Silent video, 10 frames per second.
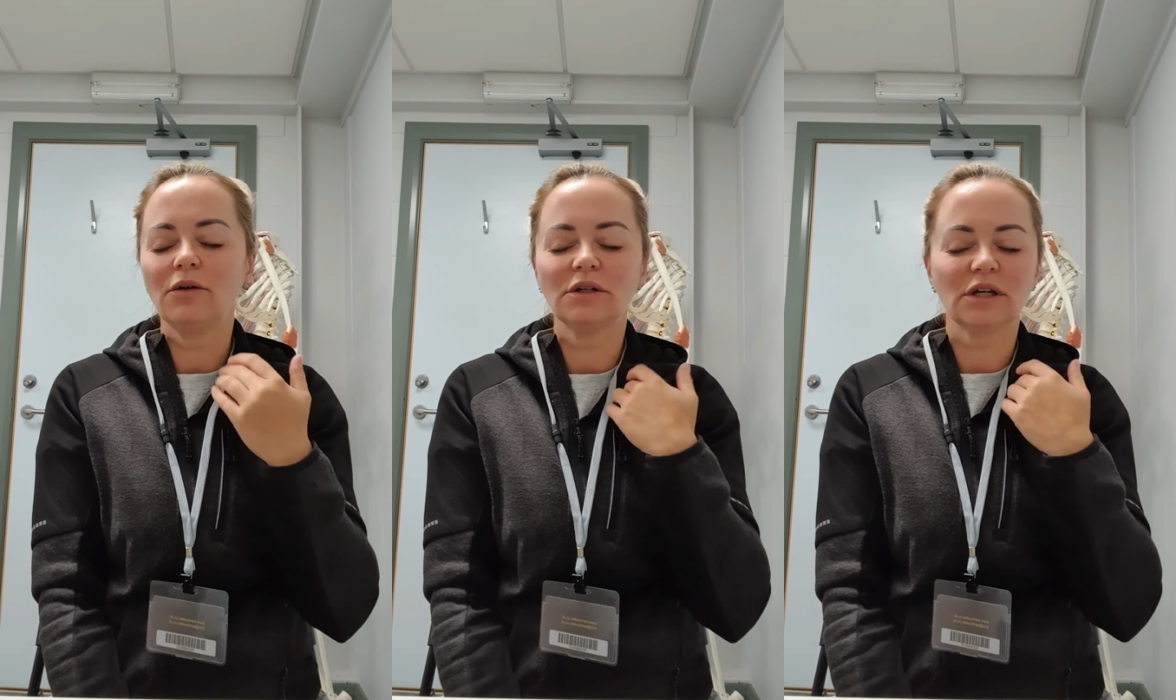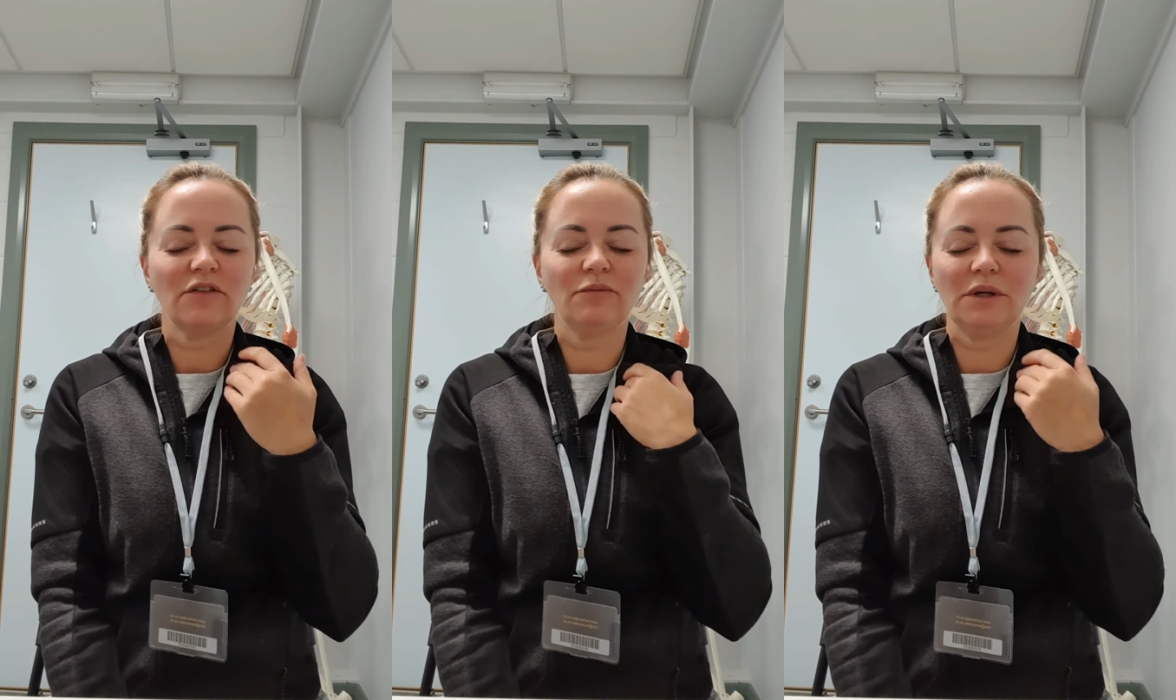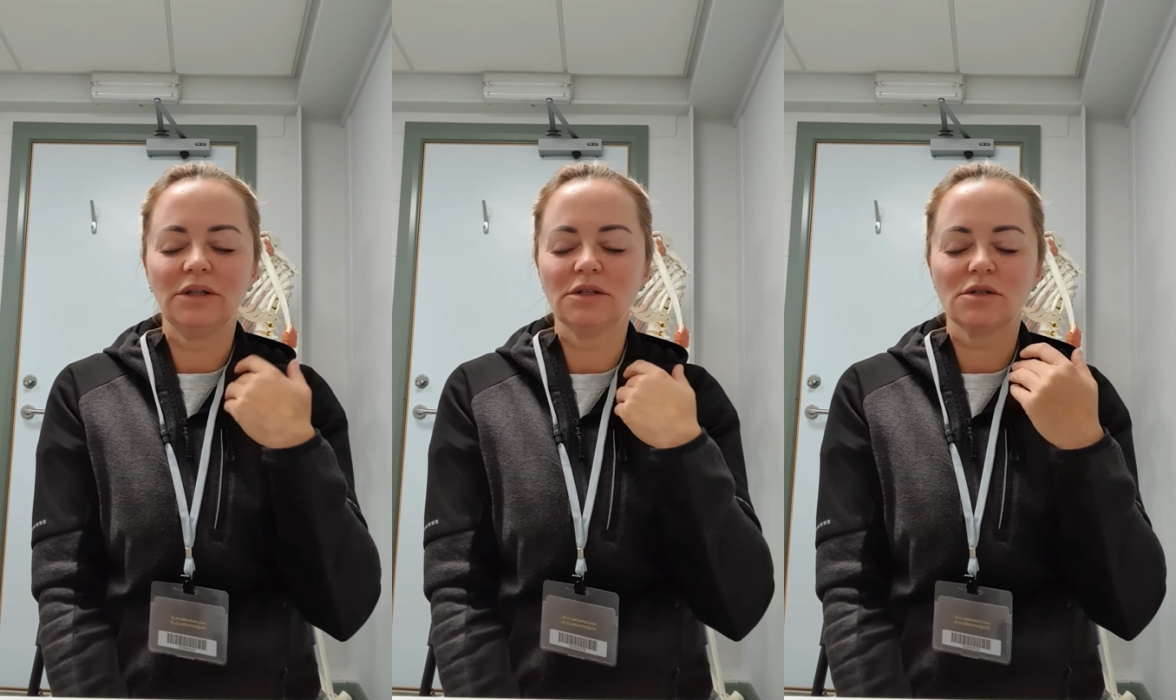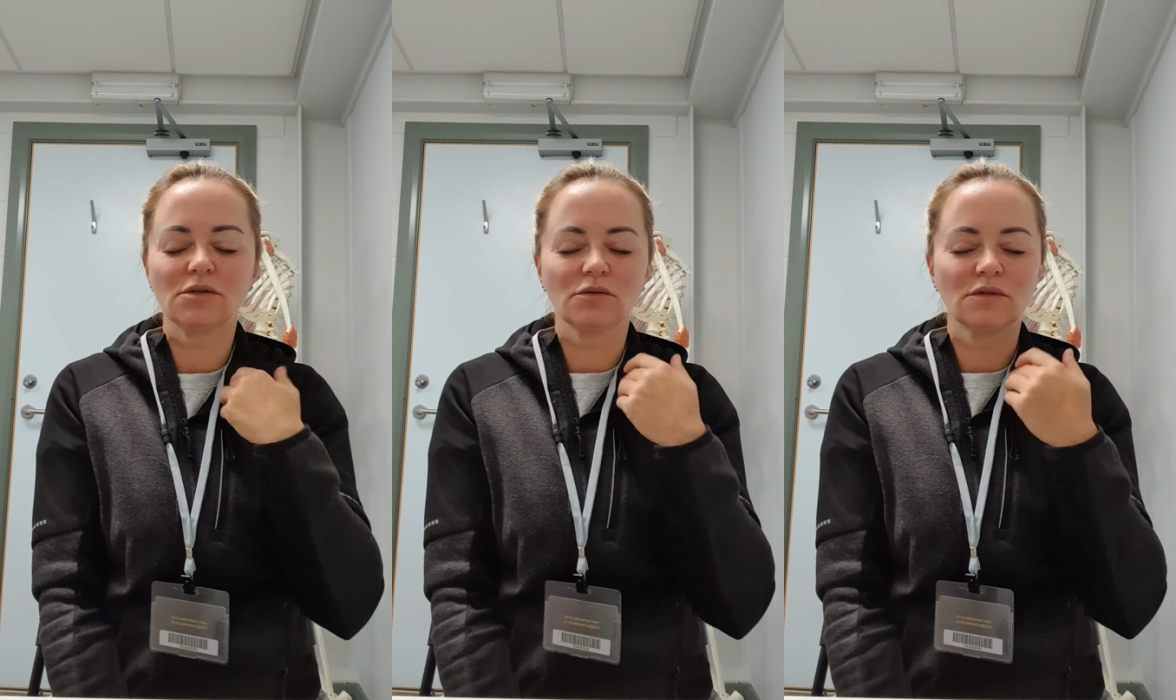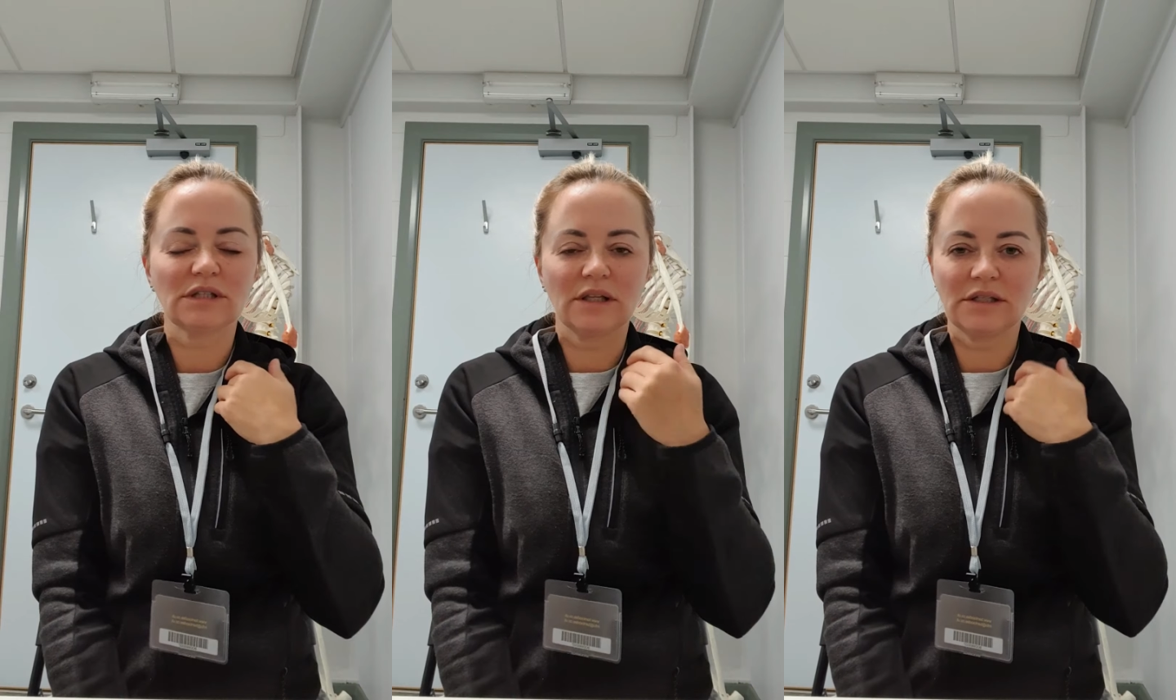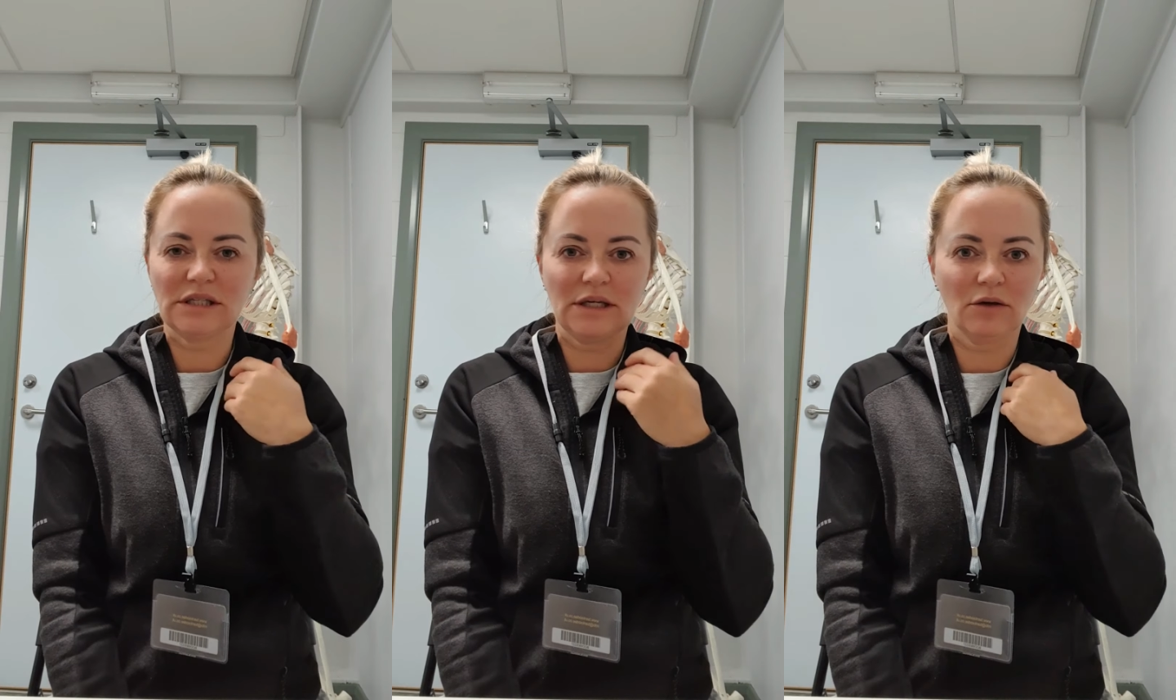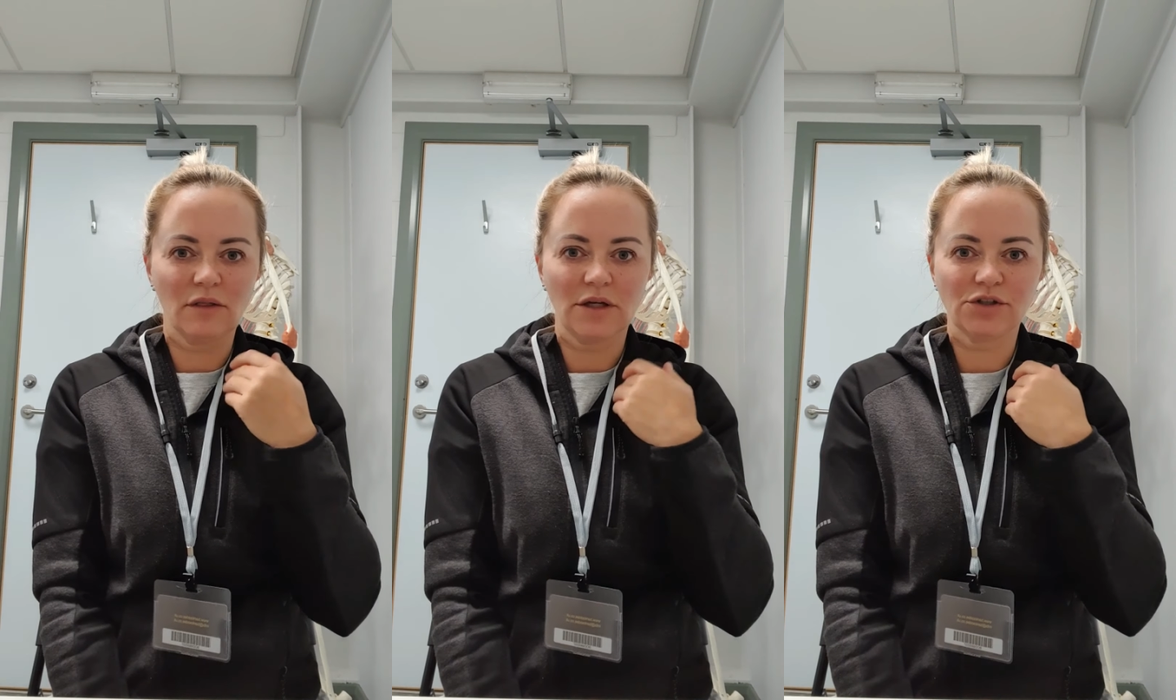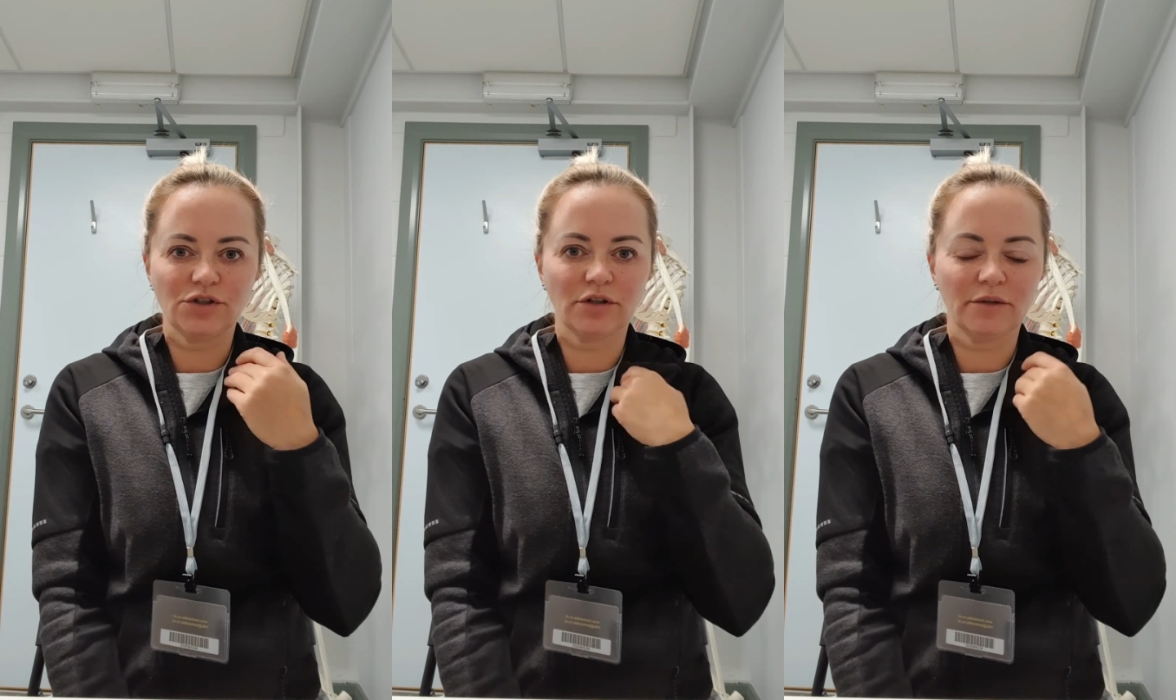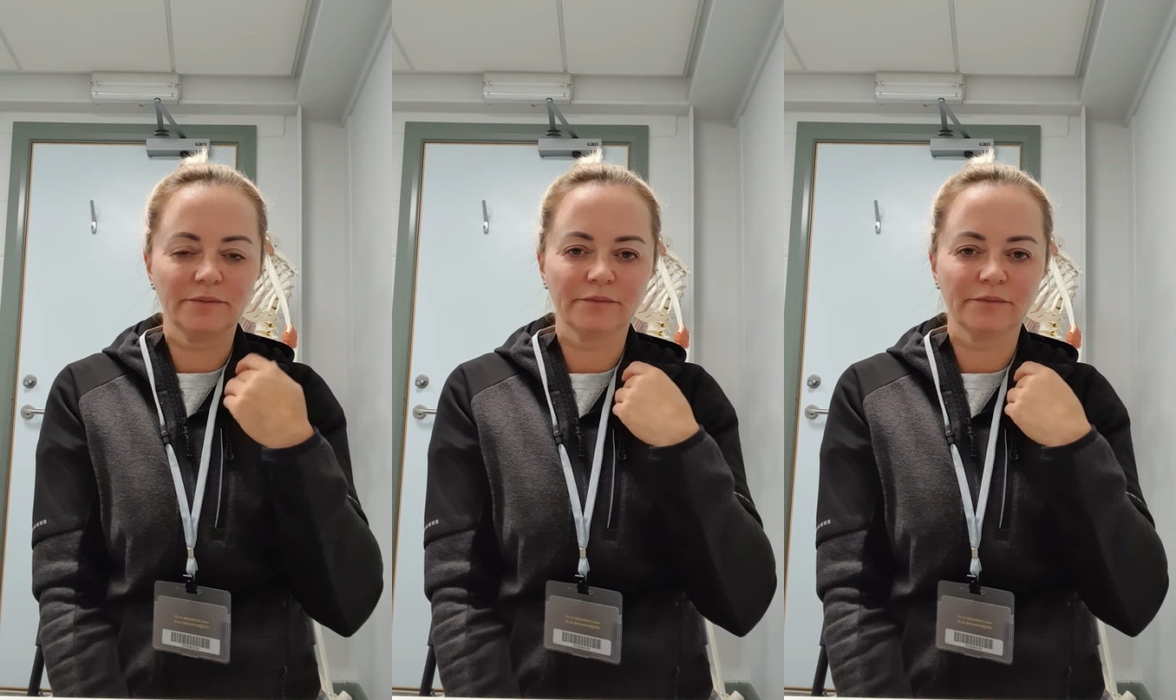could I have been so silly to eat all that sugar?